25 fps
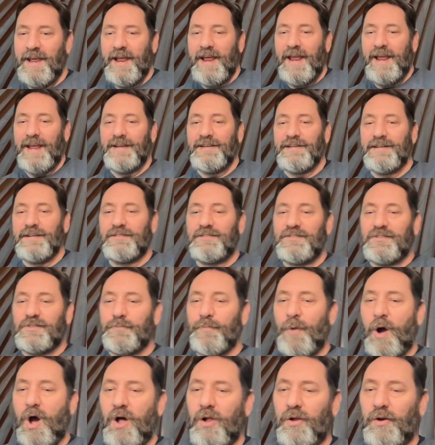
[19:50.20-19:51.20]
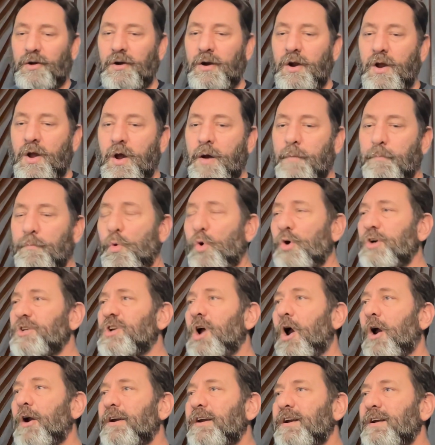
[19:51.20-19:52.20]
into smaller, more
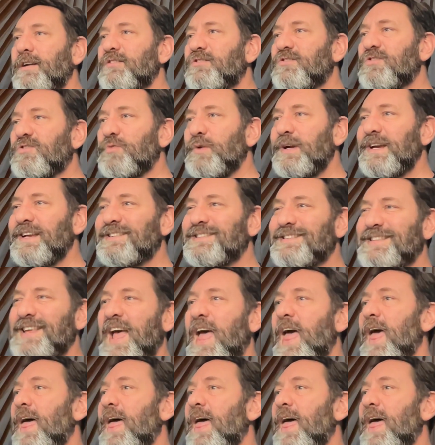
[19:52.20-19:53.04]
targeted suites